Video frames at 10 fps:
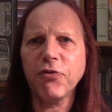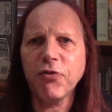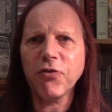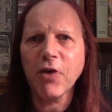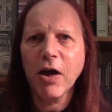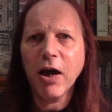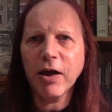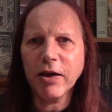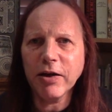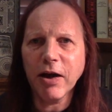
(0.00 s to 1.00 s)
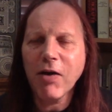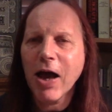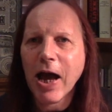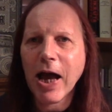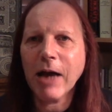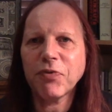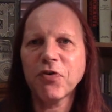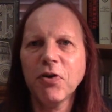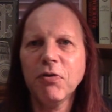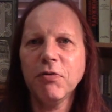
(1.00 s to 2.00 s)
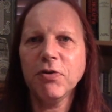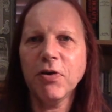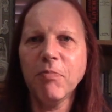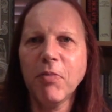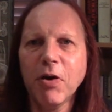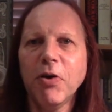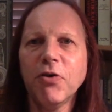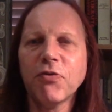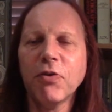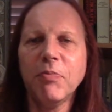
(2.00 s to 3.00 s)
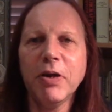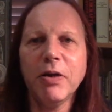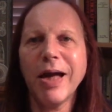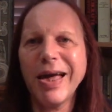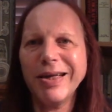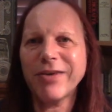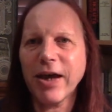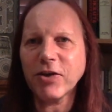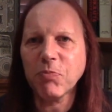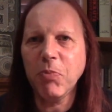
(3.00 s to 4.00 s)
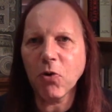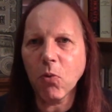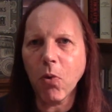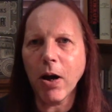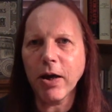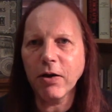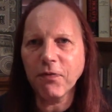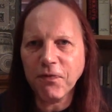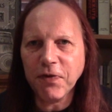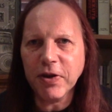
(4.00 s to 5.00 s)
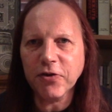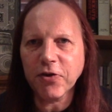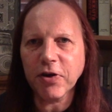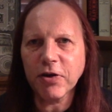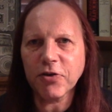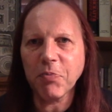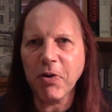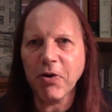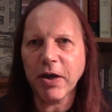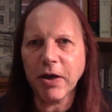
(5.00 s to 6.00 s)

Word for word: This is, you know, absolutely, in my personal opinion, a textbook way of finishing a spirit.